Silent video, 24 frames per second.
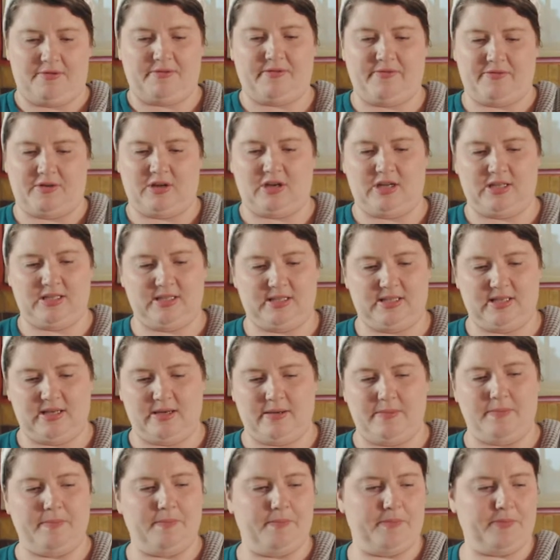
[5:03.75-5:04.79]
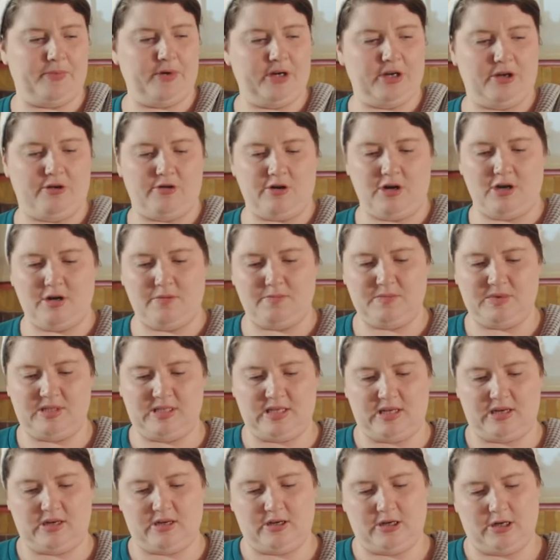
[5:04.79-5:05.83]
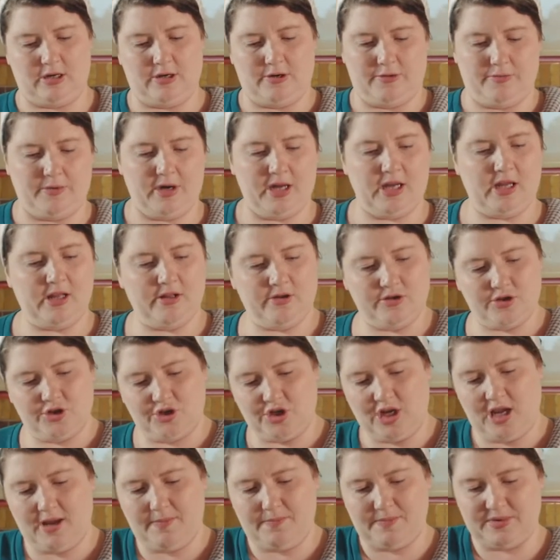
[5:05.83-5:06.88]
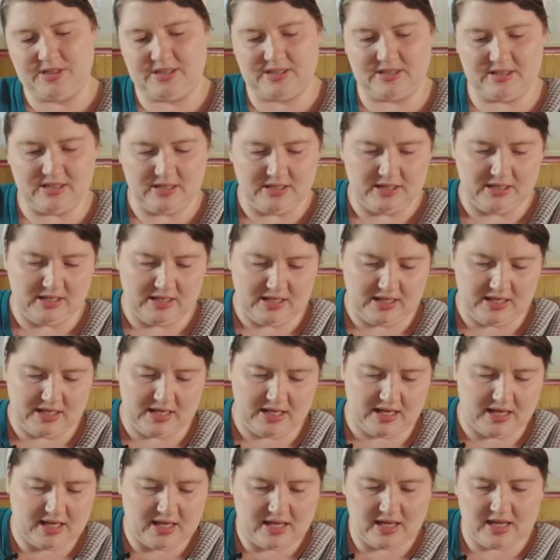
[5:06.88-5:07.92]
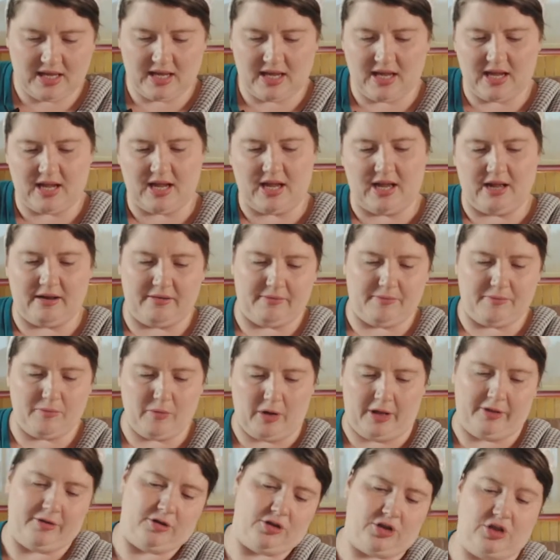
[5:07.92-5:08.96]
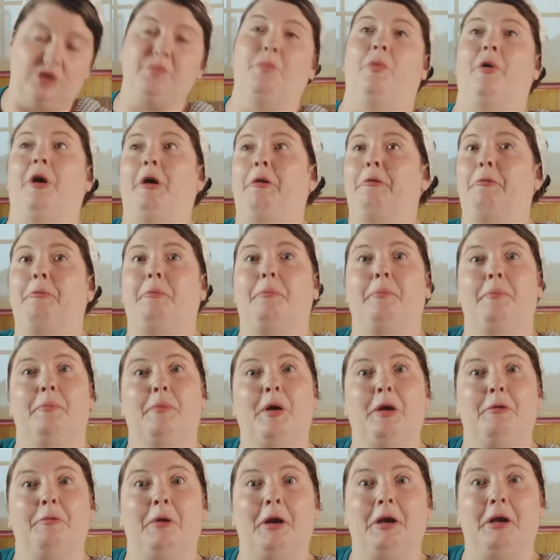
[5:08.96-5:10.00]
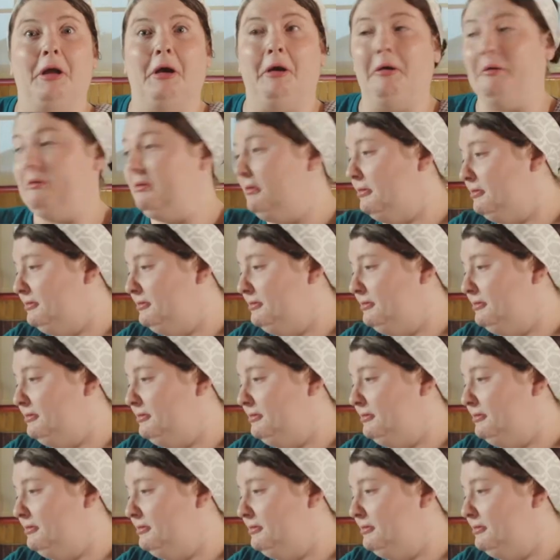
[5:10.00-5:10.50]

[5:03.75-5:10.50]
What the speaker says: We've got some breadcrumbs that are irregular shapes. And well, they're just bread right now.